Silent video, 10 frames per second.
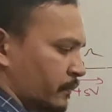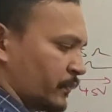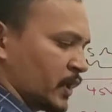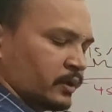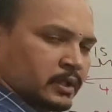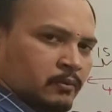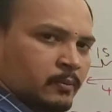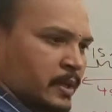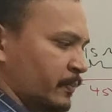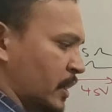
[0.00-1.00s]
there will
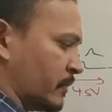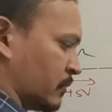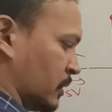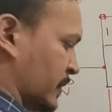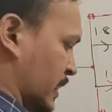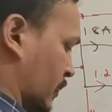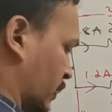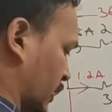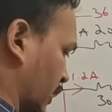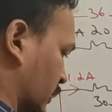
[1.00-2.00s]
be a power will be
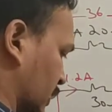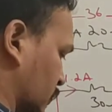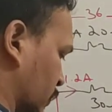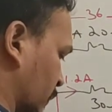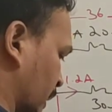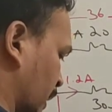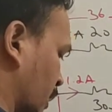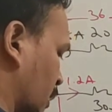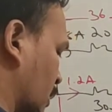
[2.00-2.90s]
around this will be